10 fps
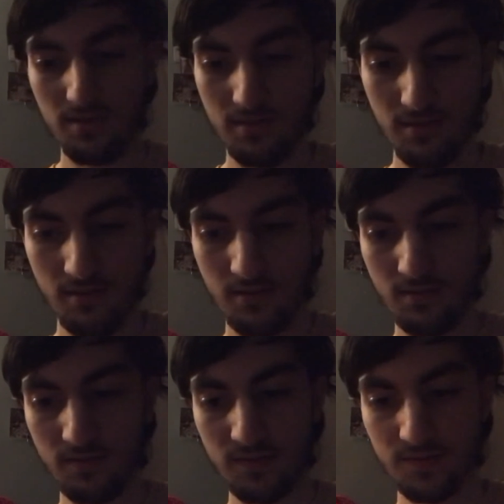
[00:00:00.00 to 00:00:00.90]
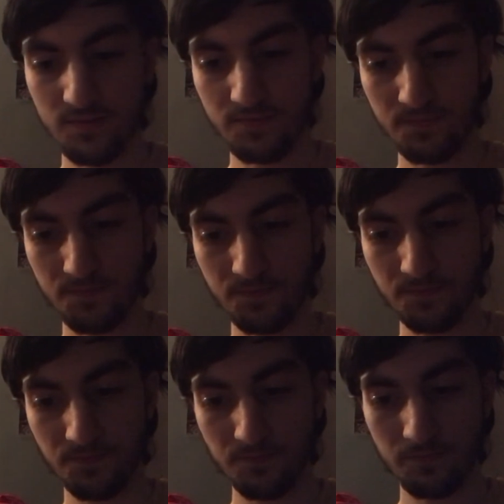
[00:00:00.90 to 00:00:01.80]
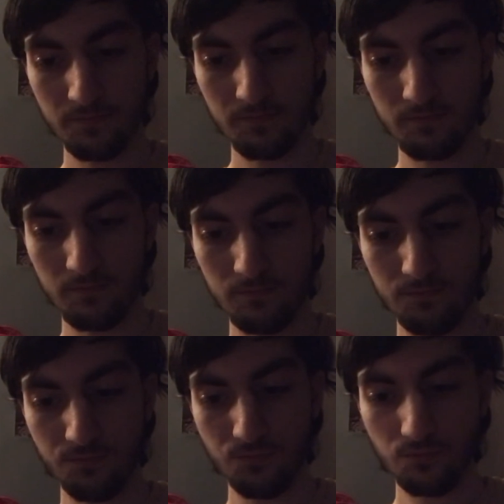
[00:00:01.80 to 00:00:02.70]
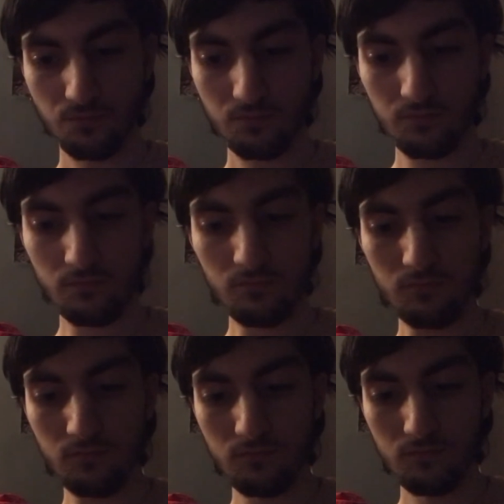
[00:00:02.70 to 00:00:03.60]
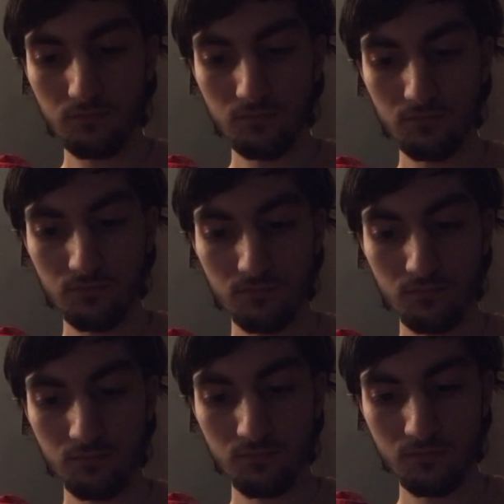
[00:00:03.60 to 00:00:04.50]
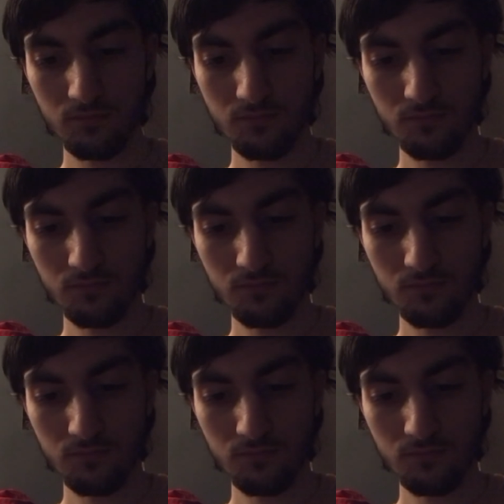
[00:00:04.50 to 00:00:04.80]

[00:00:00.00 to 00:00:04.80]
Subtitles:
(no one is talking)